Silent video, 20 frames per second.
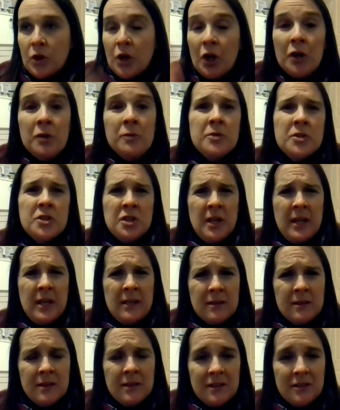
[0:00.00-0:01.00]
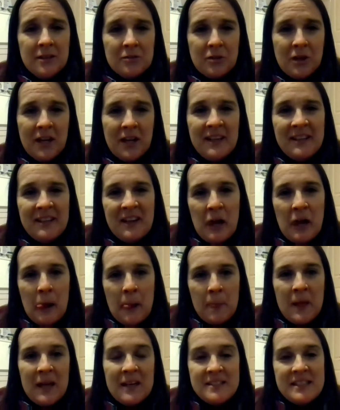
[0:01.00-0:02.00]
coaching, right?
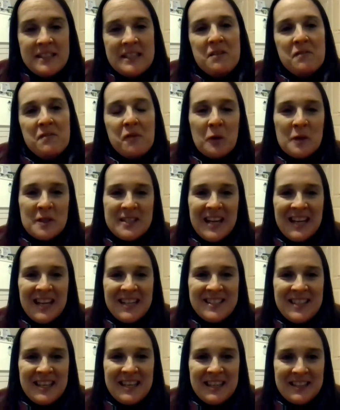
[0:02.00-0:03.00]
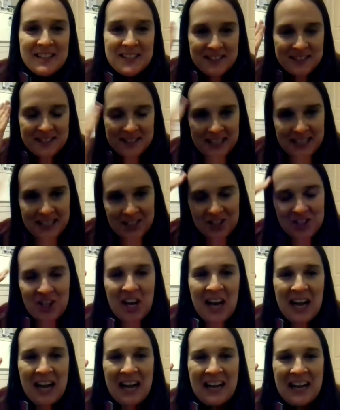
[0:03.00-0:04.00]
Their default setting is
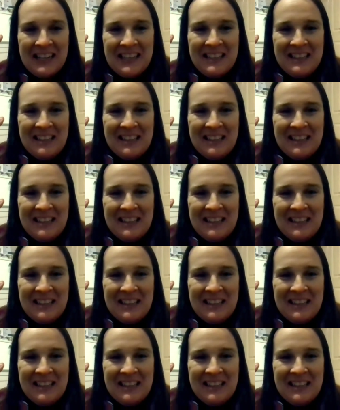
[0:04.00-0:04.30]
teacher hat.